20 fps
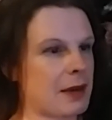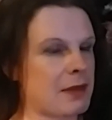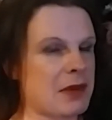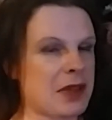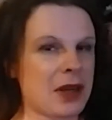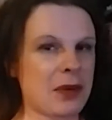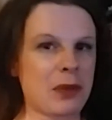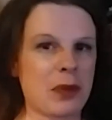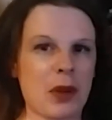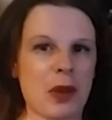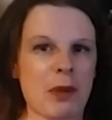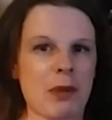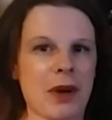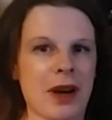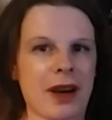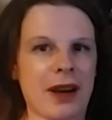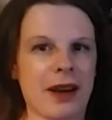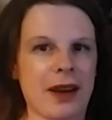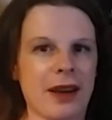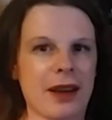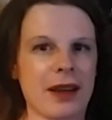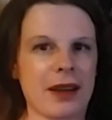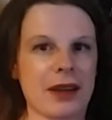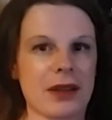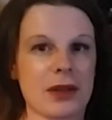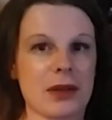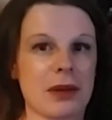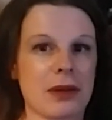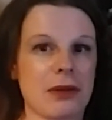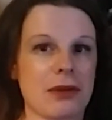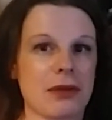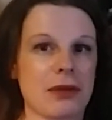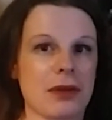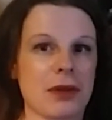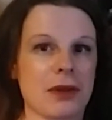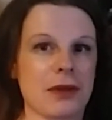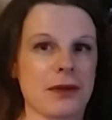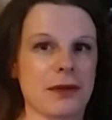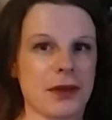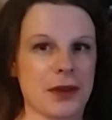done with my sort of
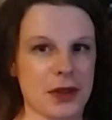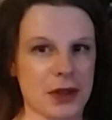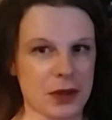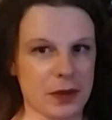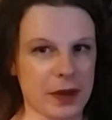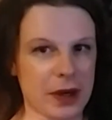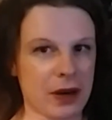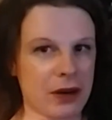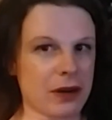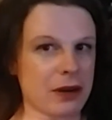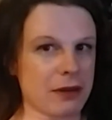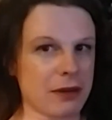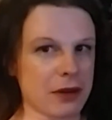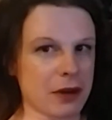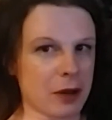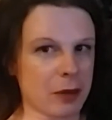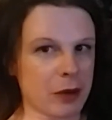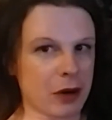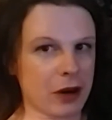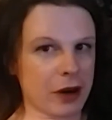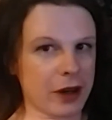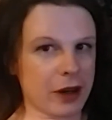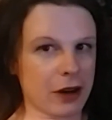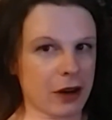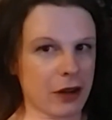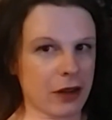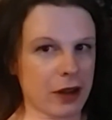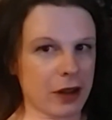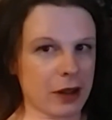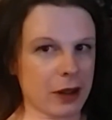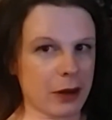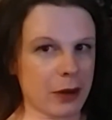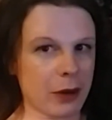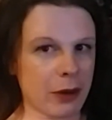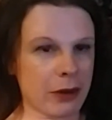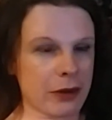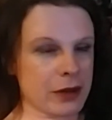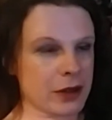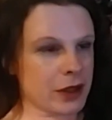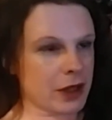first round of KonMari, all the clothes.